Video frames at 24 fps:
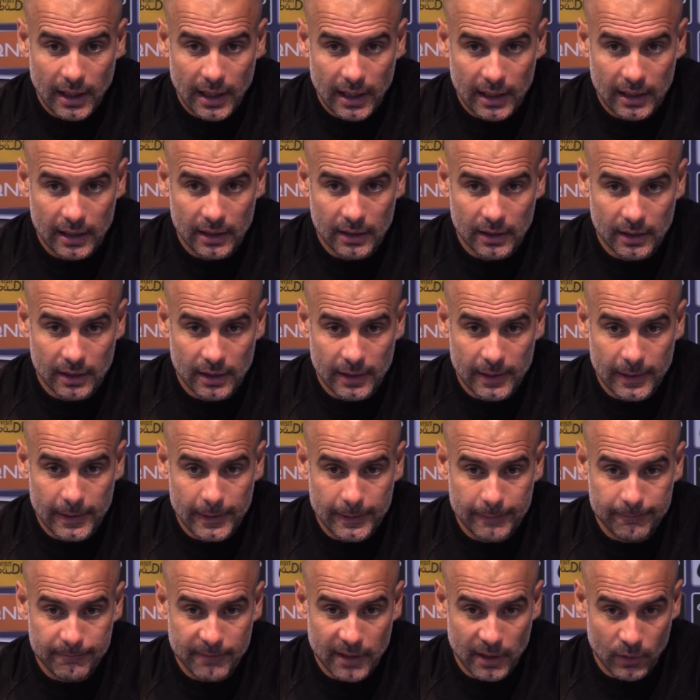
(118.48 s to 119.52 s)
and
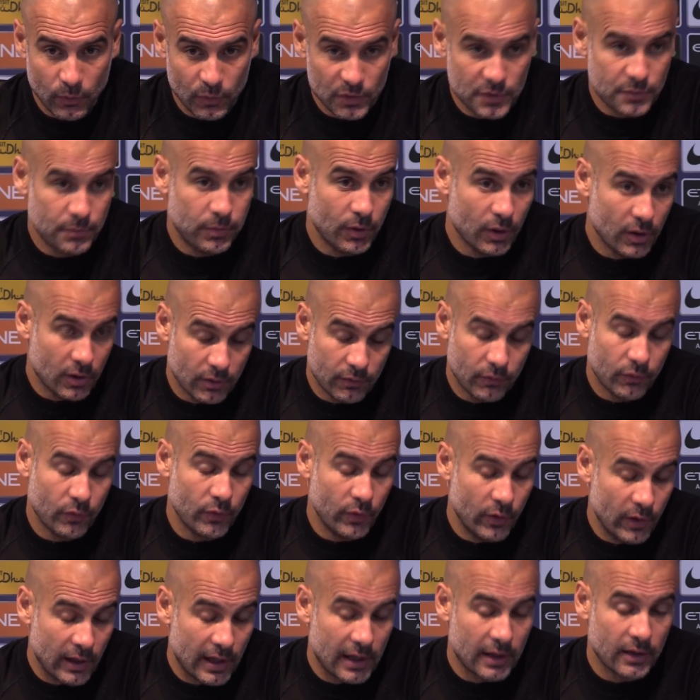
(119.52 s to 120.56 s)
uh, and we spoke of
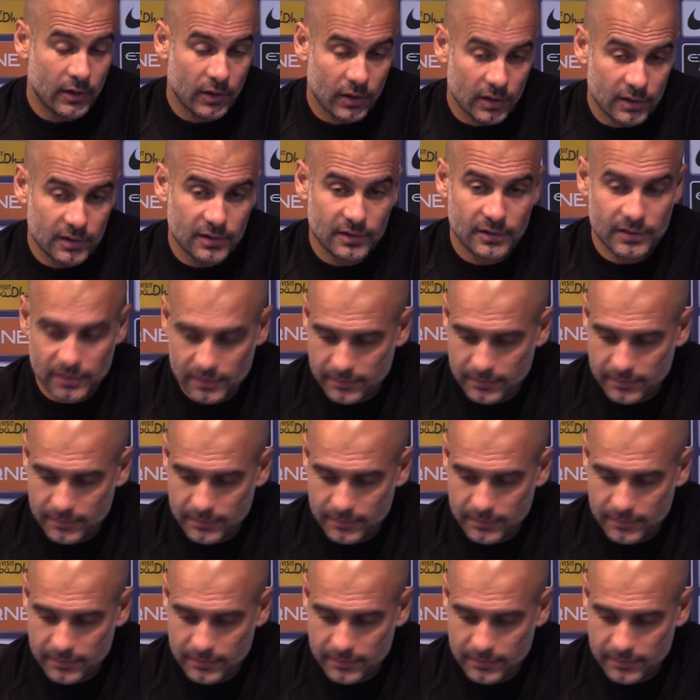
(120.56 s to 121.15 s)
we are not.